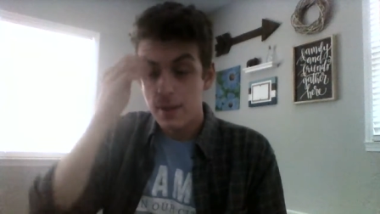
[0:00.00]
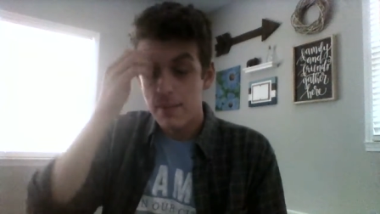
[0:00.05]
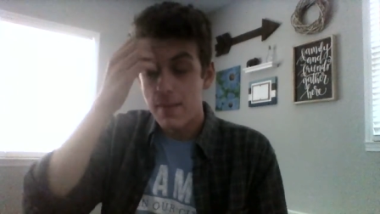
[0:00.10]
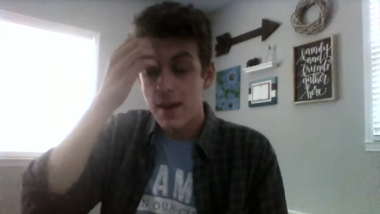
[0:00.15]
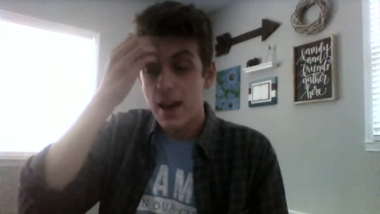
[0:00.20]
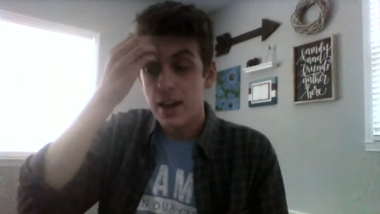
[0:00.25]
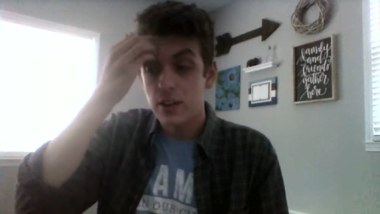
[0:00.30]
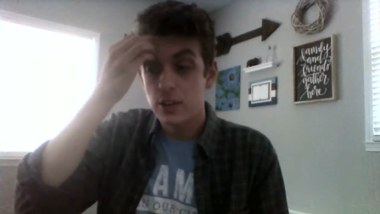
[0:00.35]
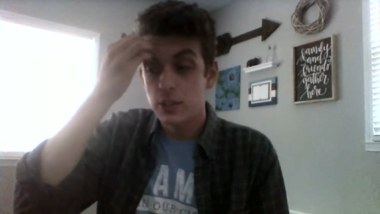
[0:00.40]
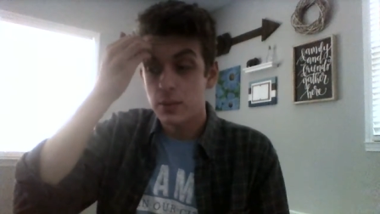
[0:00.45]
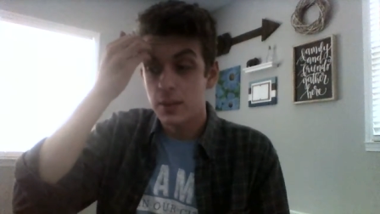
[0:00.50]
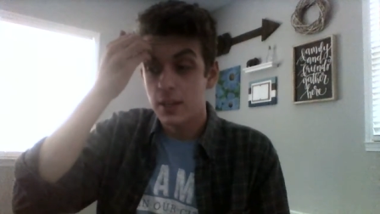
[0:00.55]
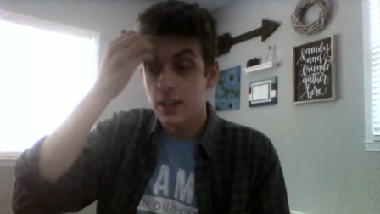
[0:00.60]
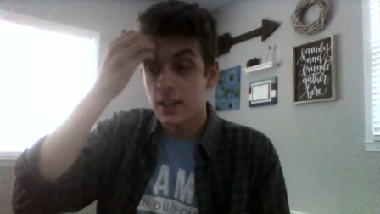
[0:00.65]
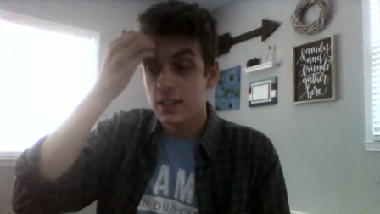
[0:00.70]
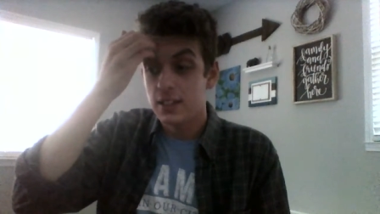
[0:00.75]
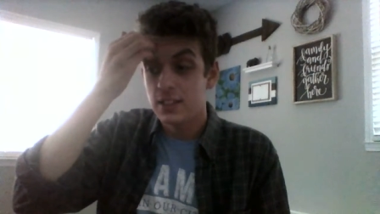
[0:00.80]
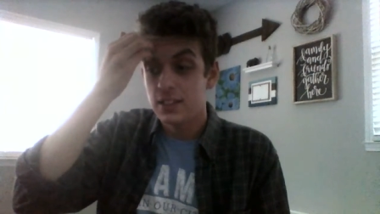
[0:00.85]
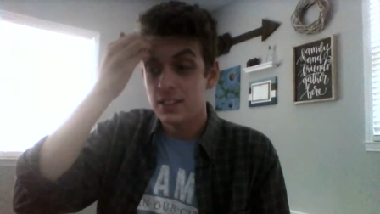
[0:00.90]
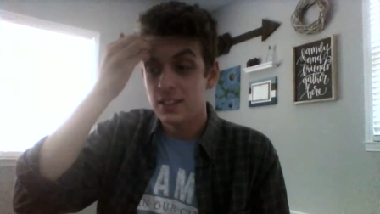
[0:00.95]
it matters
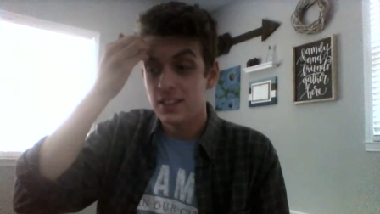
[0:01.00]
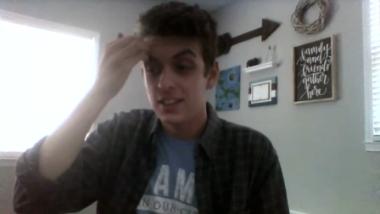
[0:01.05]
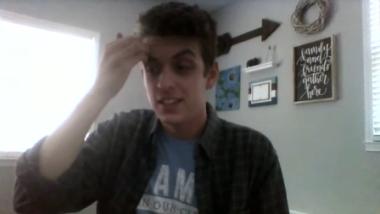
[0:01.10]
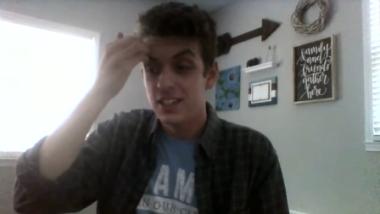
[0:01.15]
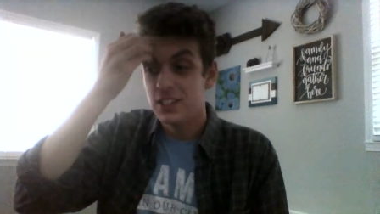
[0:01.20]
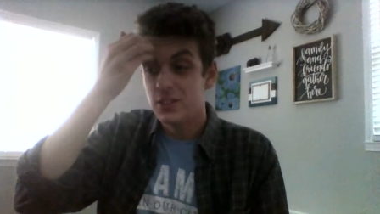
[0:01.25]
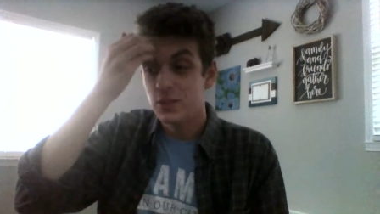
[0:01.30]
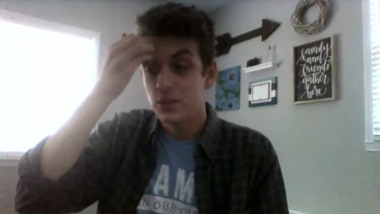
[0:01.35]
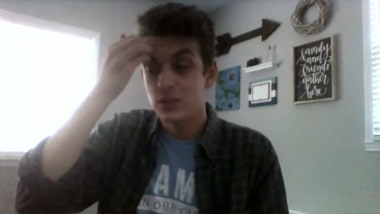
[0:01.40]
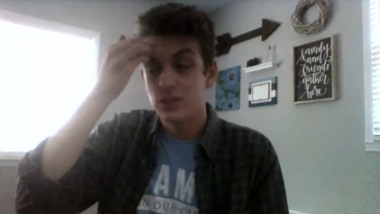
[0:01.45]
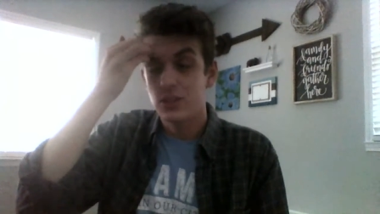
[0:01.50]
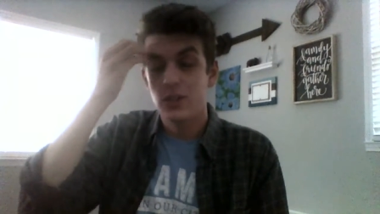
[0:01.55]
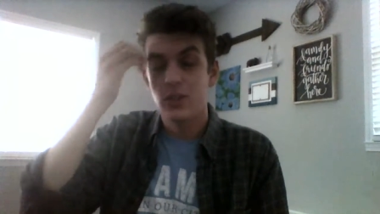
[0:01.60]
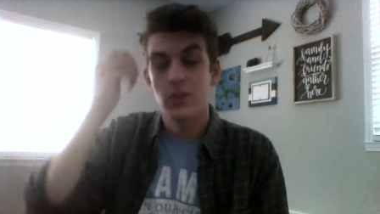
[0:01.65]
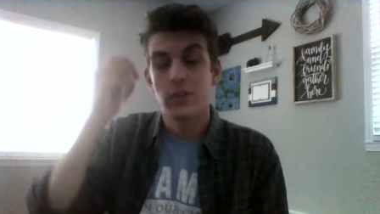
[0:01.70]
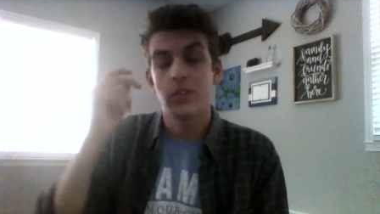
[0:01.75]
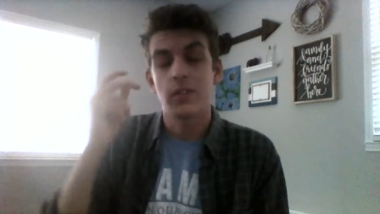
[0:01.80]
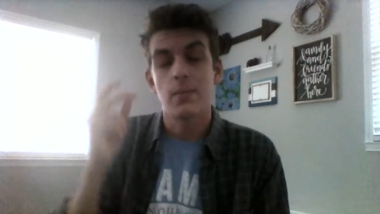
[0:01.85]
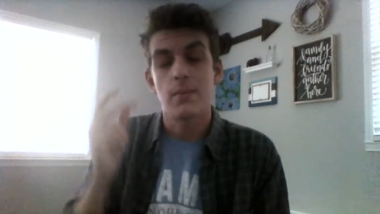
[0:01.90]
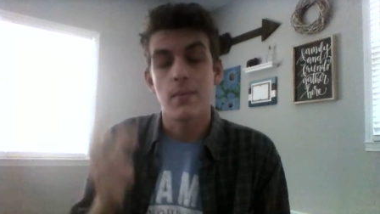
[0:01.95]
because these were
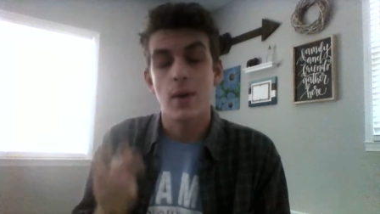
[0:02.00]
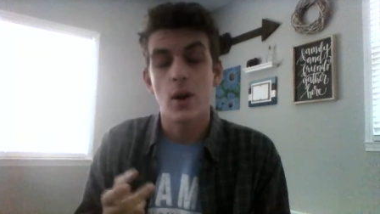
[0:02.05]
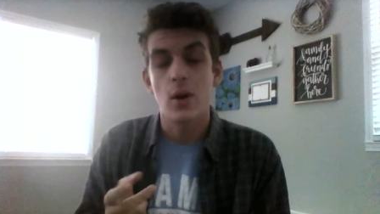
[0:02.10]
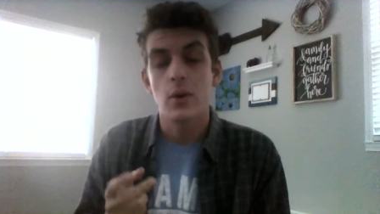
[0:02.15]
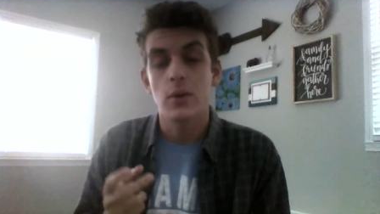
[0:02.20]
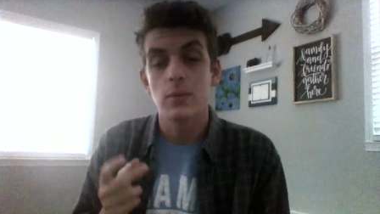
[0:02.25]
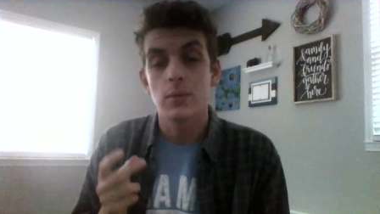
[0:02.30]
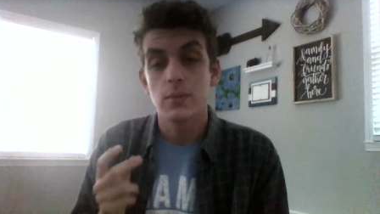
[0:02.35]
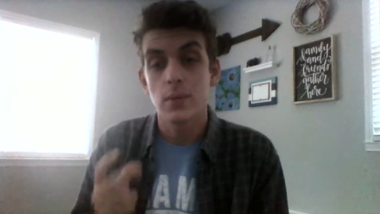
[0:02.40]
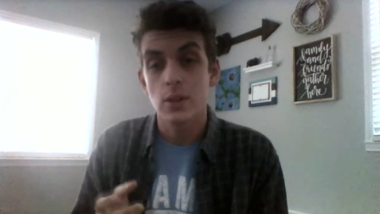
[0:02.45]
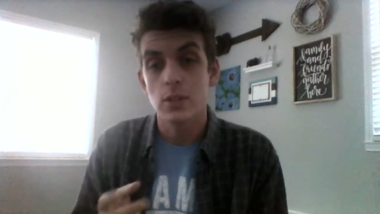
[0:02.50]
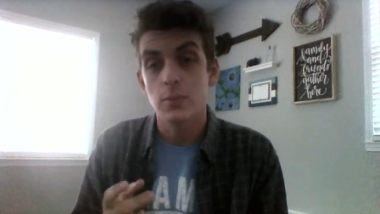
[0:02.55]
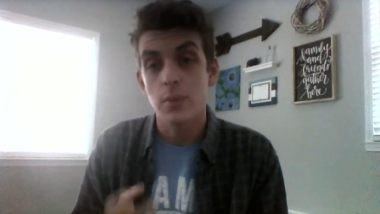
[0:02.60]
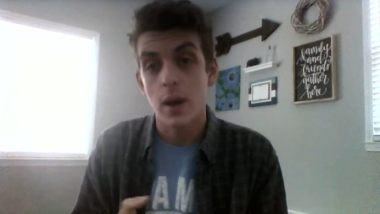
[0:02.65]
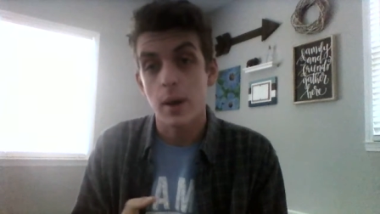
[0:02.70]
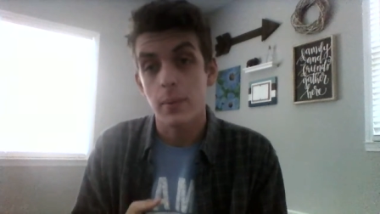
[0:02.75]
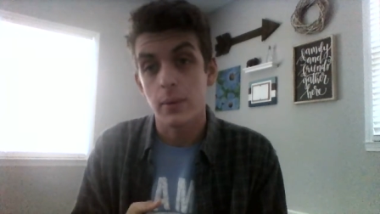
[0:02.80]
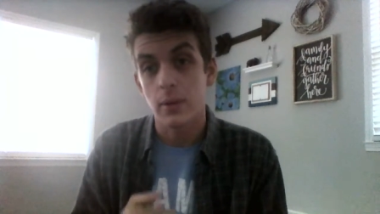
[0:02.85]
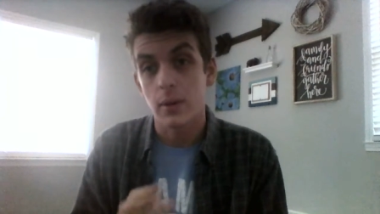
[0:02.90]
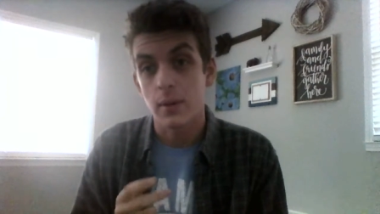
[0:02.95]
two of the mo most
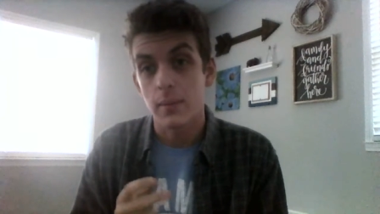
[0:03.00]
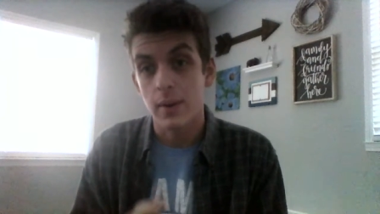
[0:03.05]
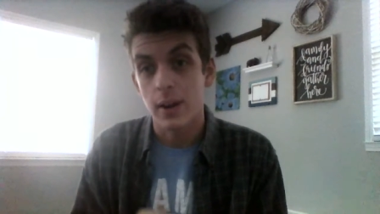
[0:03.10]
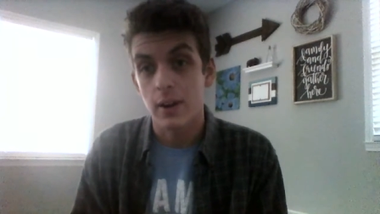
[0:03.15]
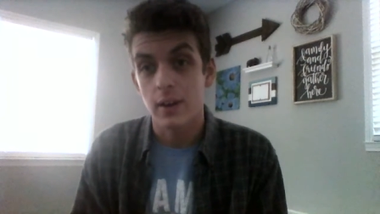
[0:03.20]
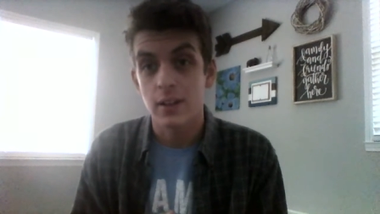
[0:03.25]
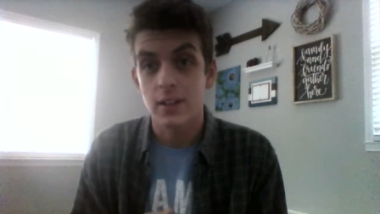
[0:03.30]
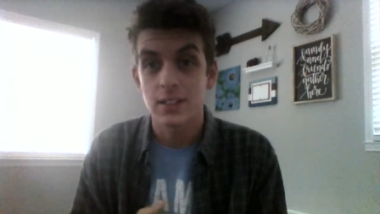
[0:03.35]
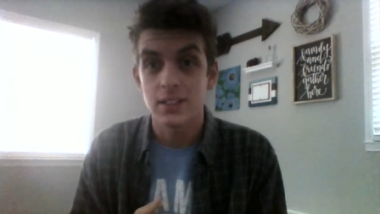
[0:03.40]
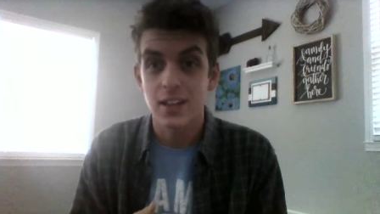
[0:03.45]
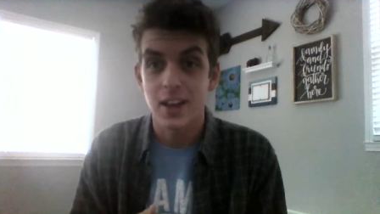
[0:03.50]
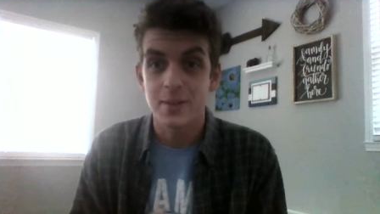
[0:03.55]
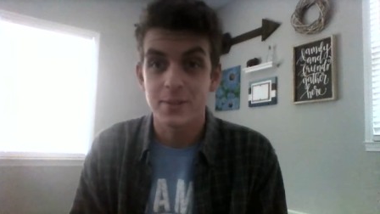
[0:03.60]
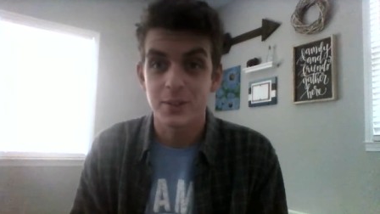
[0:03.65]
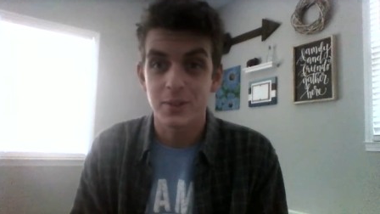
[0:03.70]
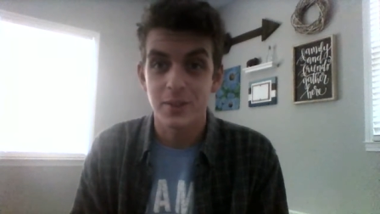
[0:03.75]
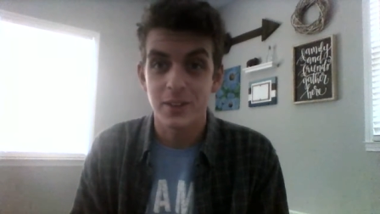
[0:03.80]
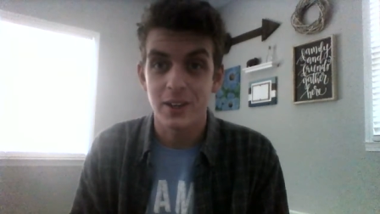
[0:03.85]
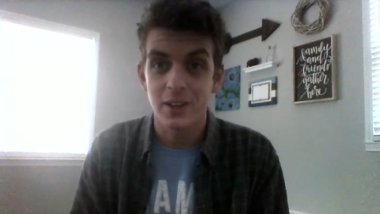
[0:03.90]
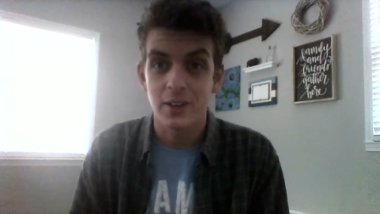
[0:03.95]
popular American
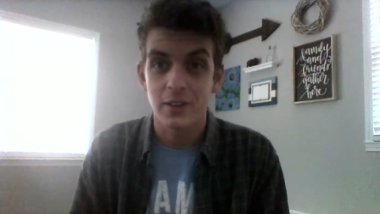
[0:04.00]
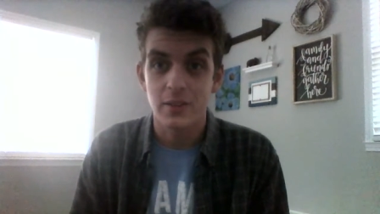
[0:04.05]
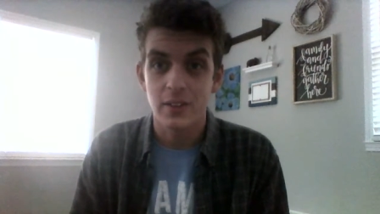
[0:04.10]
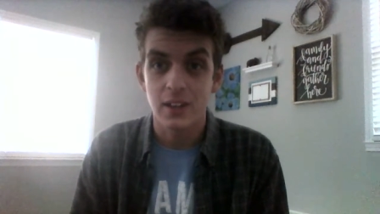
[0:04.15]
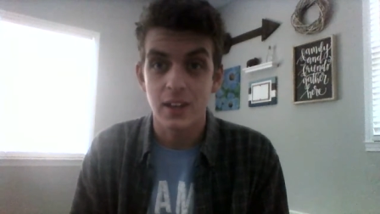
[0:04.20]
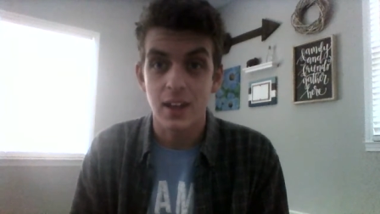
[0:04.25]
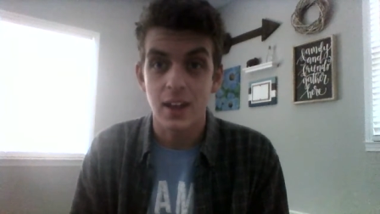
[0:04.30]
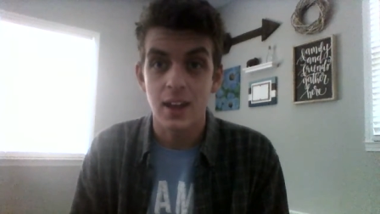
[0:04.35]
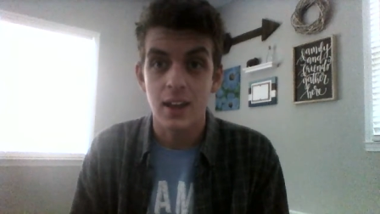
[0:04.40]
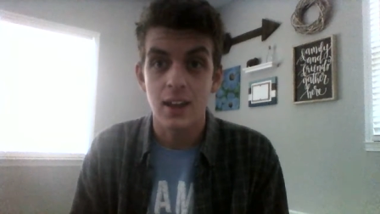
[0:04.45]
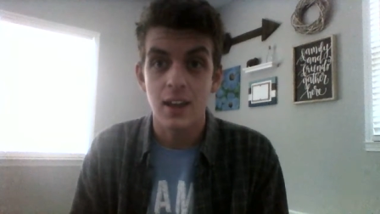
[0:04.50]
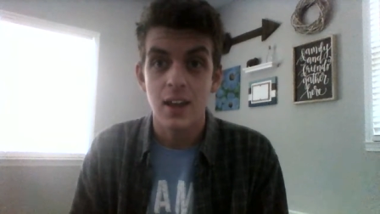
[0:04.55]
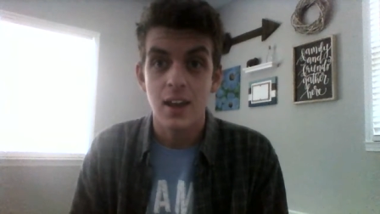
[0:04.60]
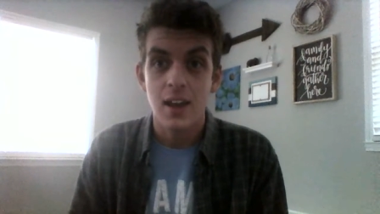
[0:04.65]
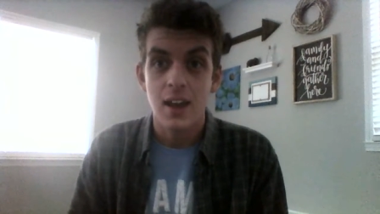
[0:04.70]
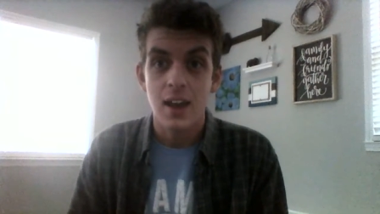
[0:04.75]
types of theater of the day